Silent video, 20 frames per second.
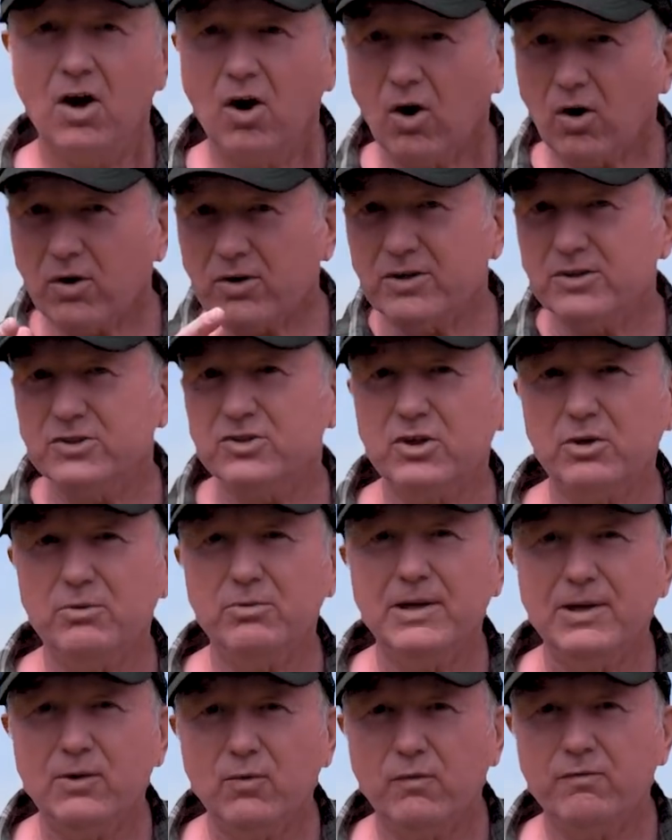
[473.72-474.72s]
I'm going to show you
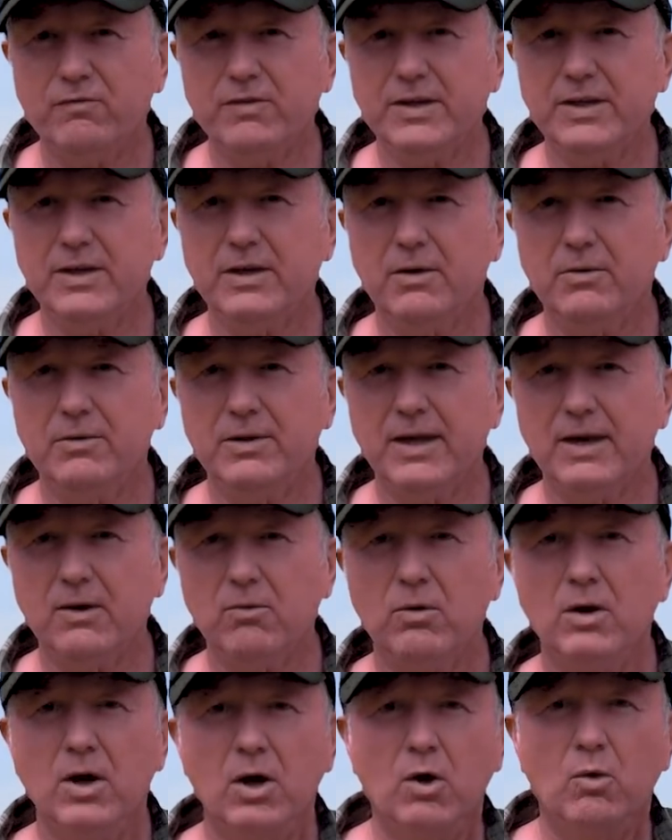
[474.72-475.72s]
a little video
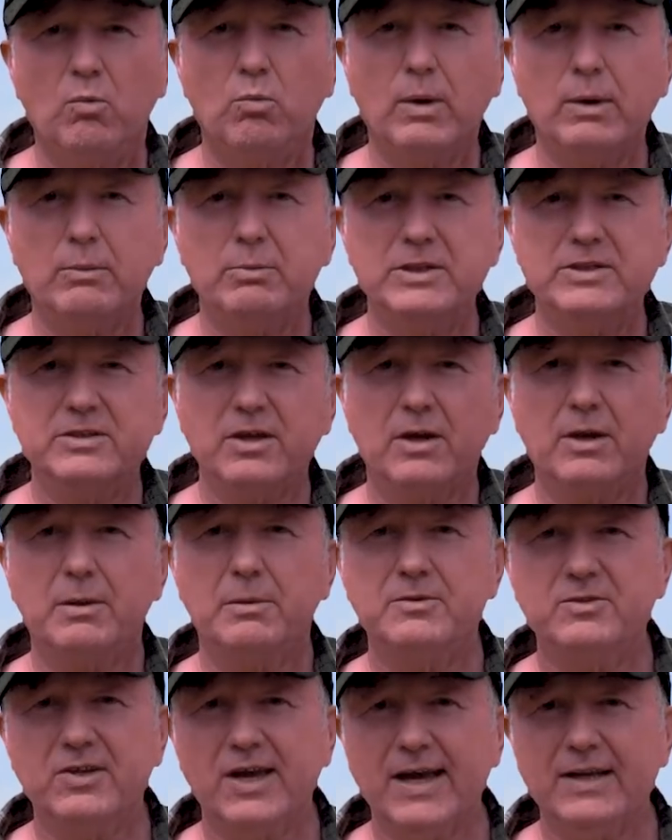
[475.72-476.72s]
now where we've done a
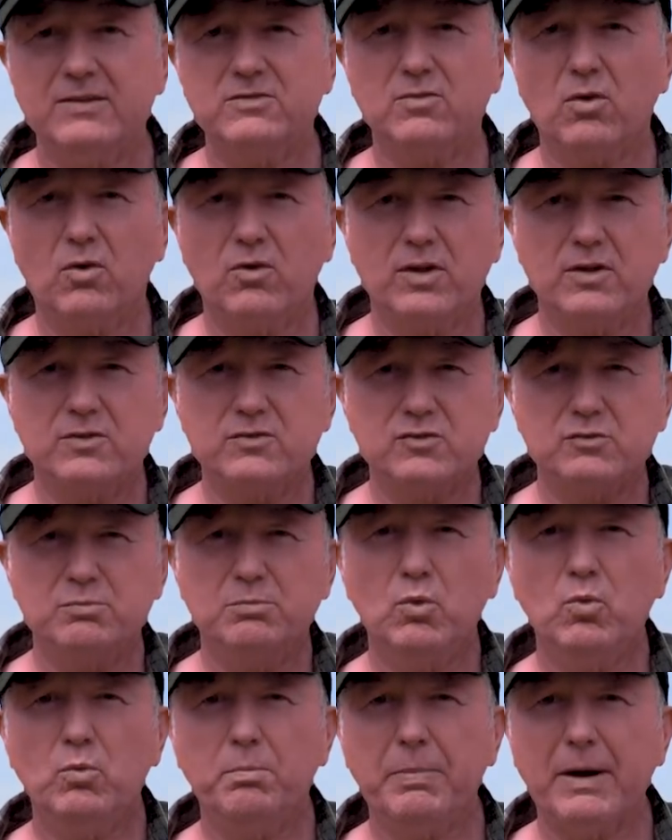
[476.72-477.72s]
test on a
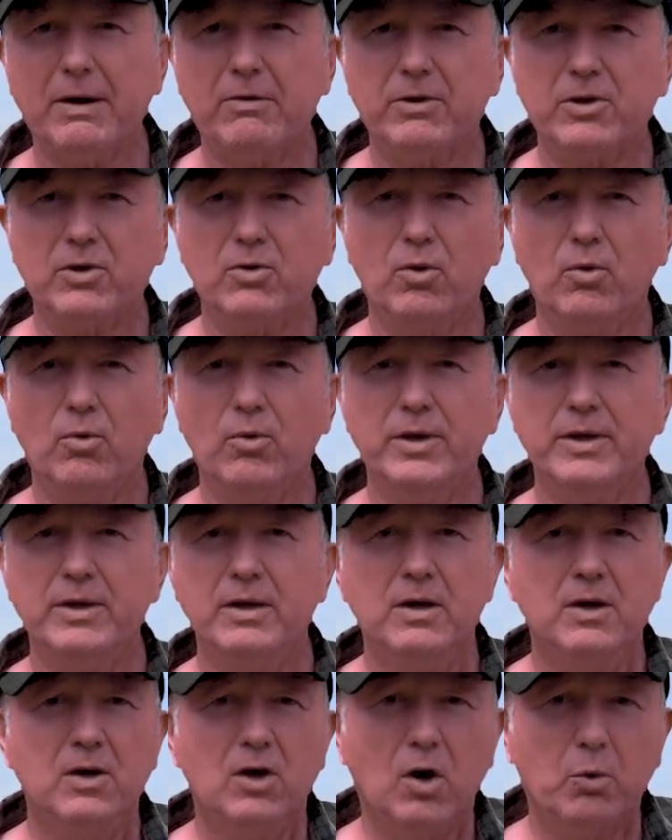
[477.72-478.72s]
small buried coin
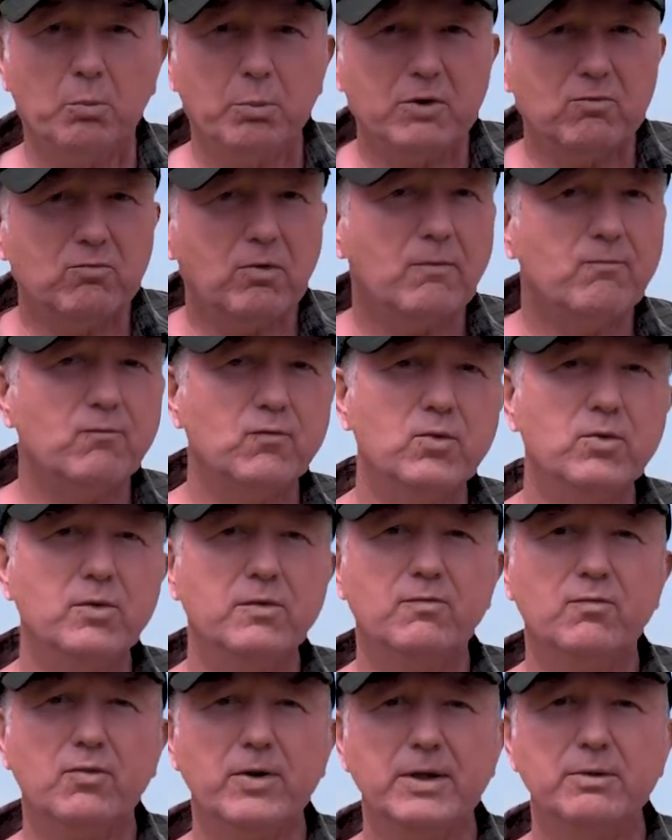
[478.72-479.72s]
and we run through the
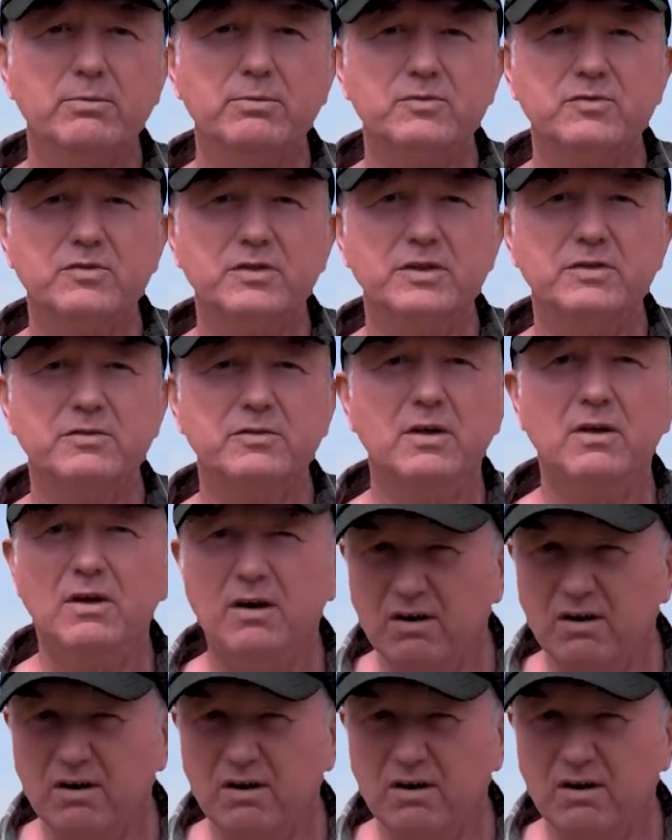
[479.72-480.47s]
frequencies.